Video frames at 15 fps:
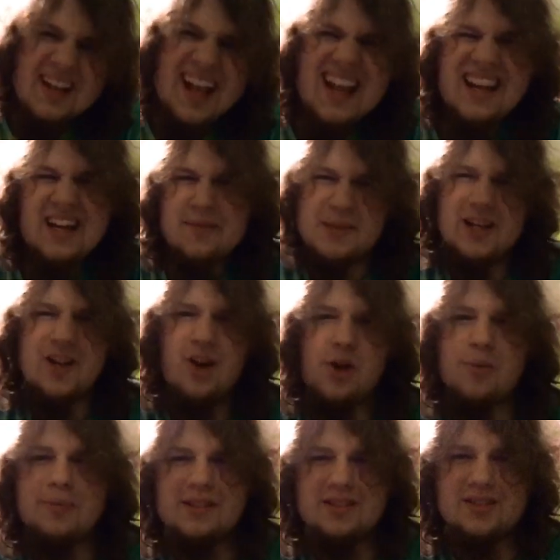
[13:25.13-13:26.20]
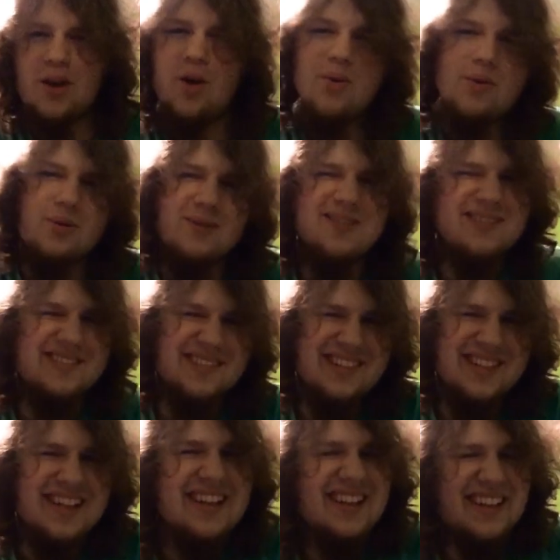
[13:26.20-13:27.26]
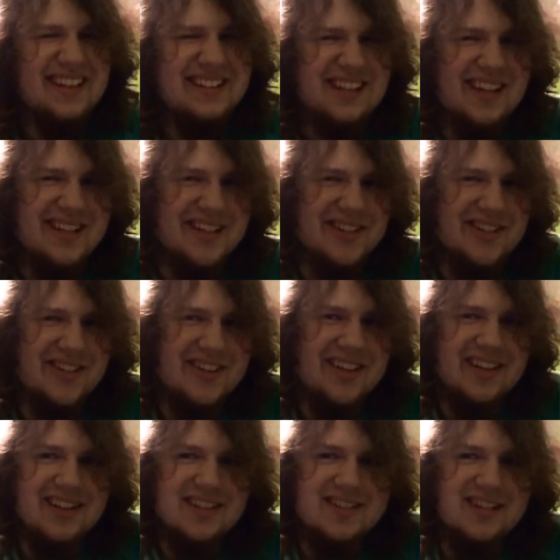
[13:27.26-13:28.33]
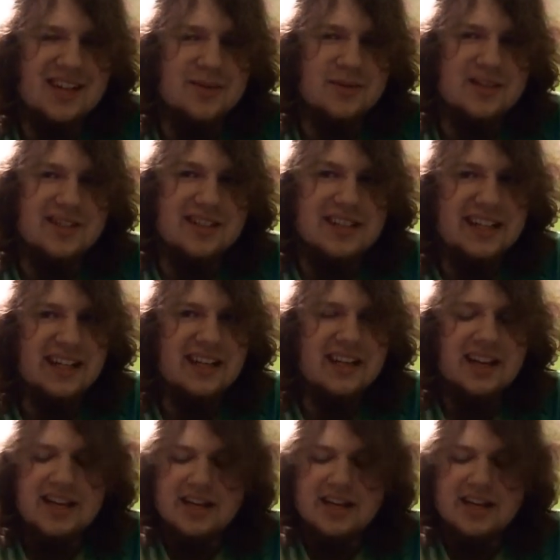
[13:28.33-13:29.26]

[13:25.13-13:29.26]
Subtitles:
And I mean, Cope and Skull. It's kind of their thing. That's kind of what you need.